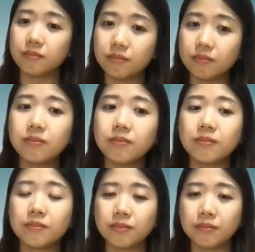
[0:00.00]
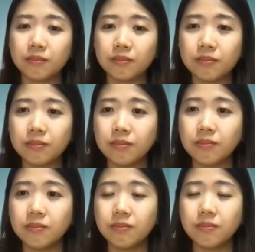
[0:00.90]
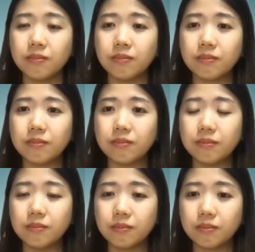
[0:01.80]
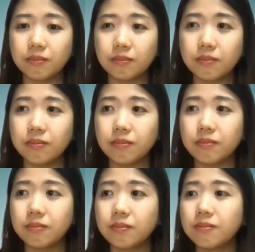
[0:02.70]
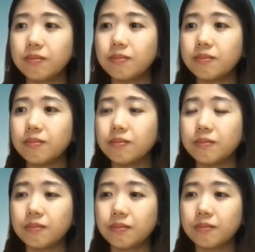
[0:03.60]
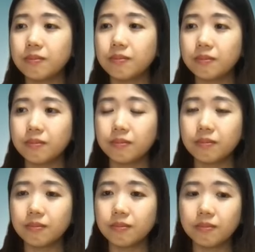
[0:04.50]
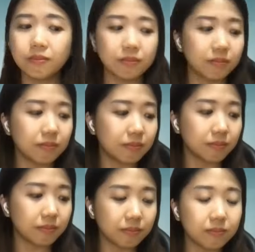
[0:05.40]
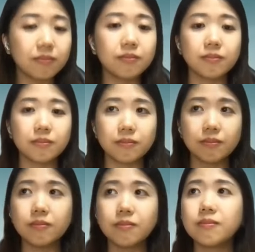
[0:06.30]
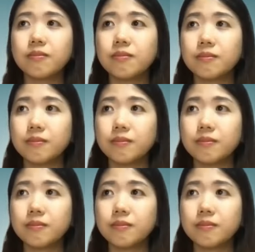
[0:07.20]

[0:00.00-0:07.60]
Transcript: (not speaking)